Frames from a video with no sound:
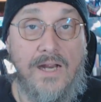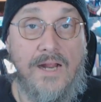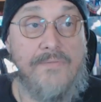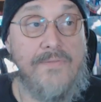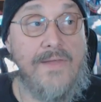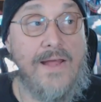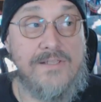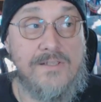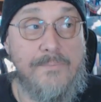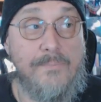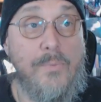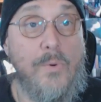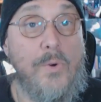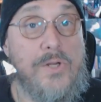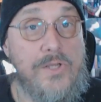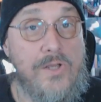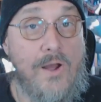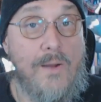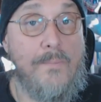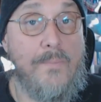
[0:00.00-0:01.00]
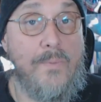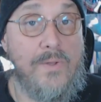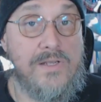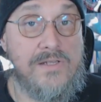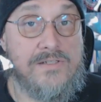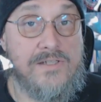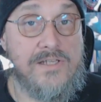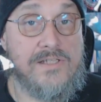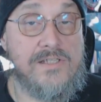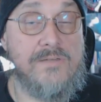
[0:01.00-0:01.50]
And that's a pretty
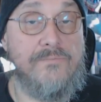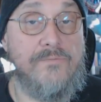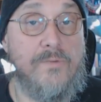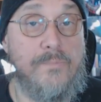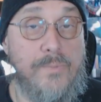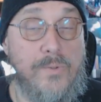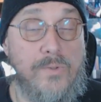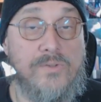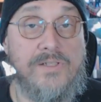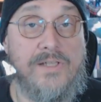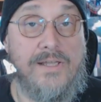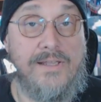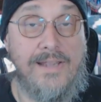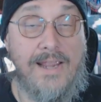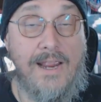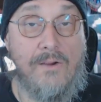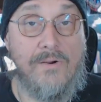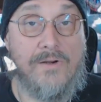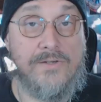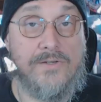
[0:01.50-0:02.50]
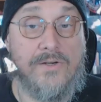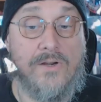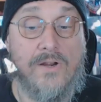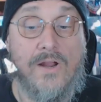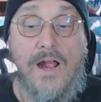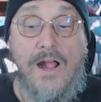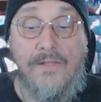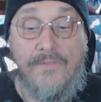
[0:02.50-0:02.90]
complex system for building a character.